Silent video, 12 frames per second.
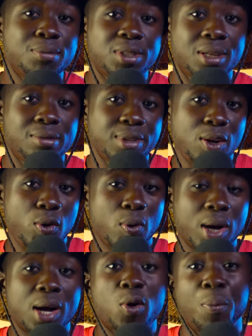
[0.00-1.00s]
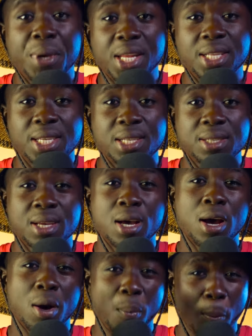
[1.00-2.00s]
themselves in local communities,
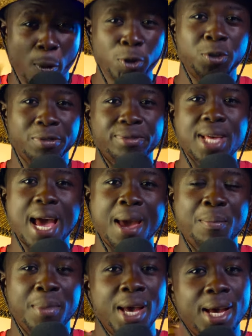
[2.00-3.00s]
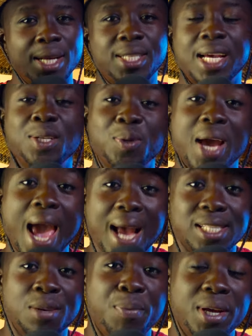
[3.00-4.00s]
most of them tend to
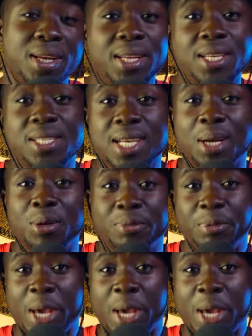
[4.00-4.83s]
exhibit these kind of